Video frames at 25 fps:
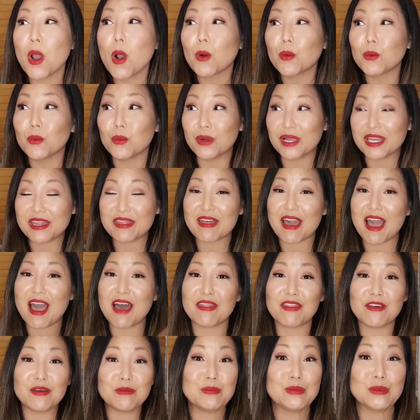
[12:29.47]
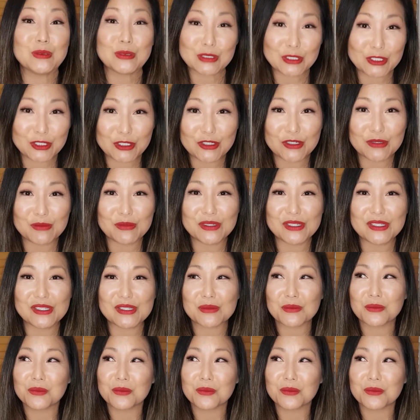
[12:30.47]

with other booktubers,